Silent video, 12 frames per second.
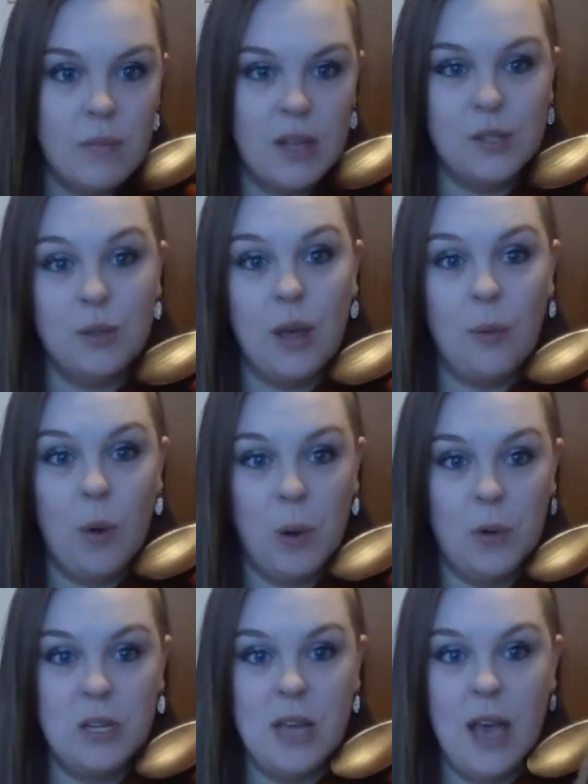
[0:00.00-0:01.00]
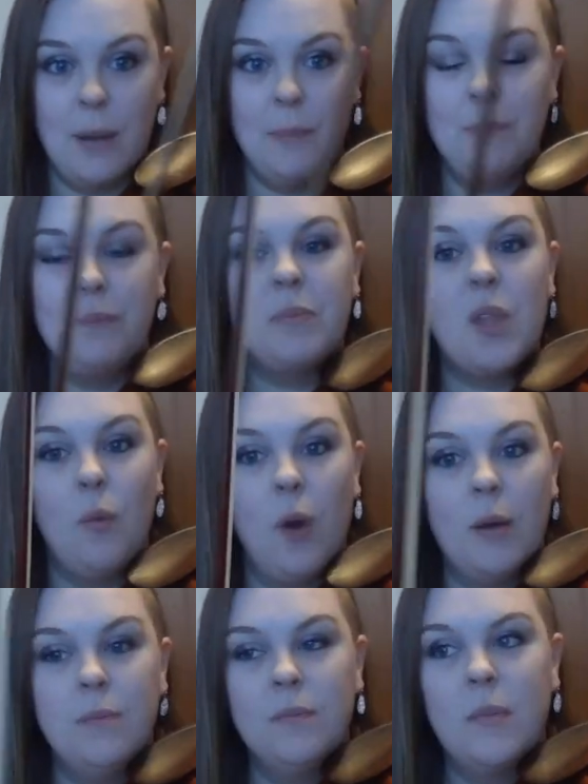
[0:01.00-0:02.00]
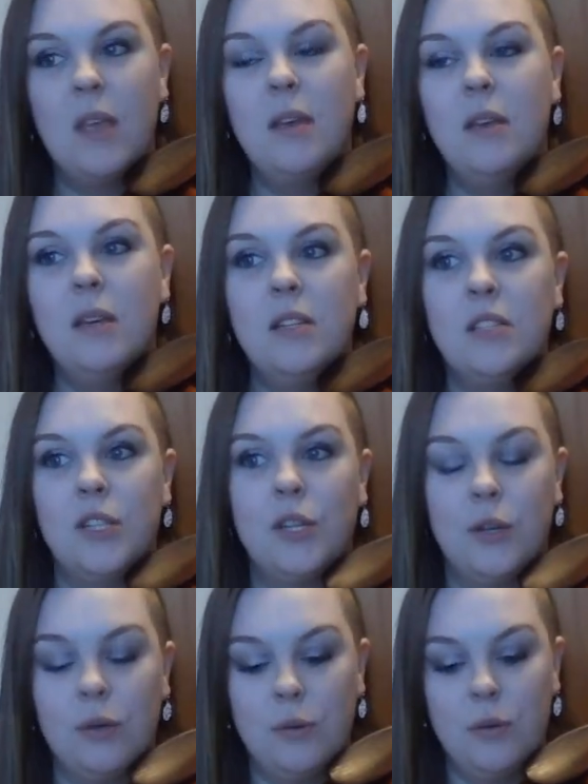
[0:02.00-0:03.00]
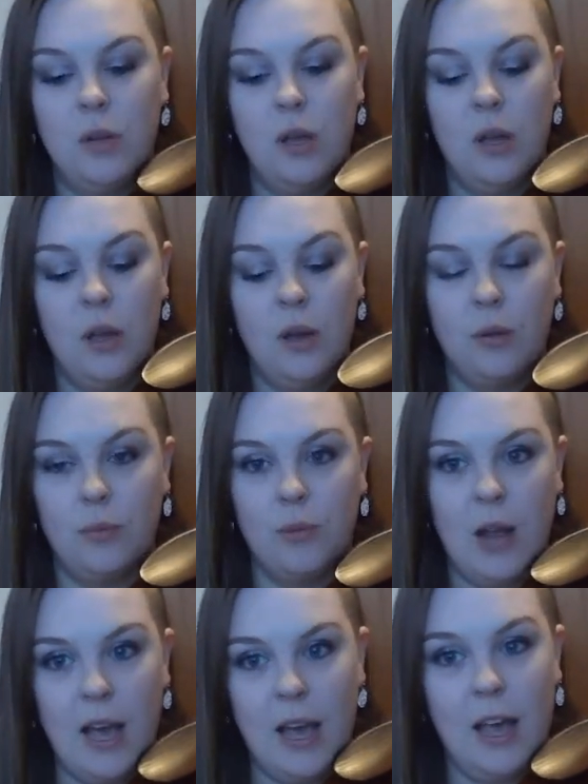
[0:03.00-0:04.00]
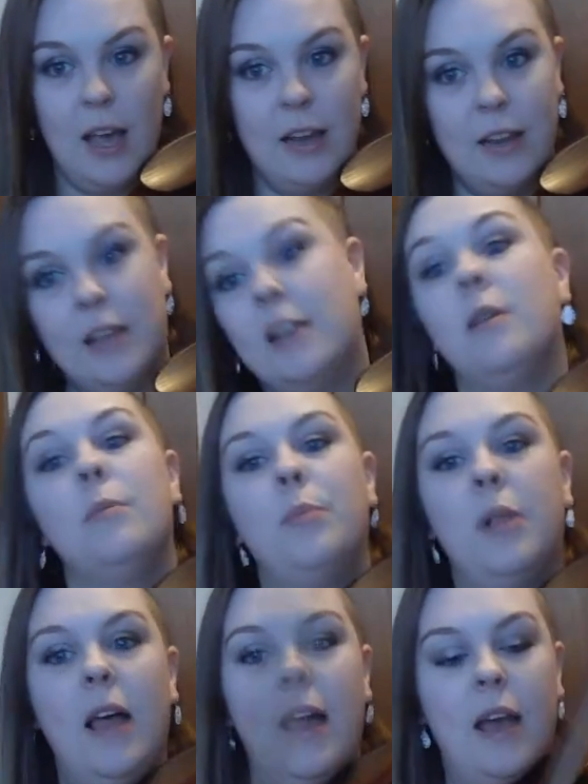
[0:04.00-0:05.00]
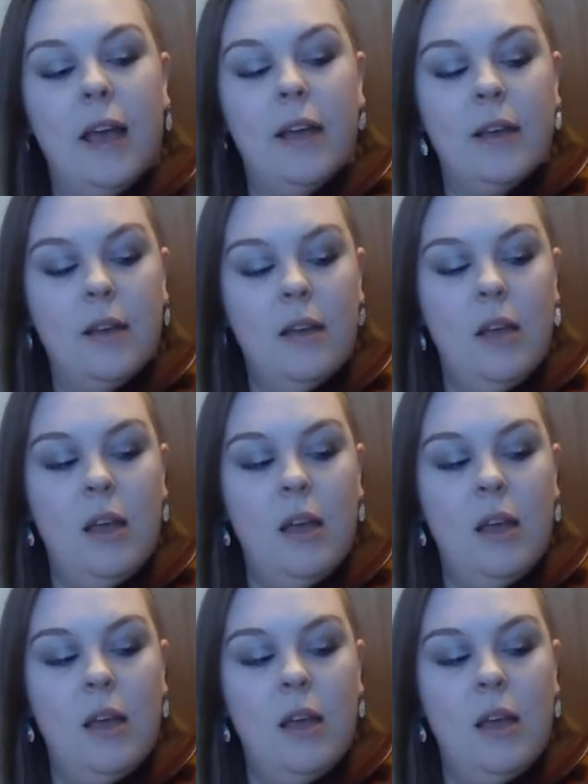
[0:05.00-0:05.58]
Let's do that one more time. One, two, ready, play.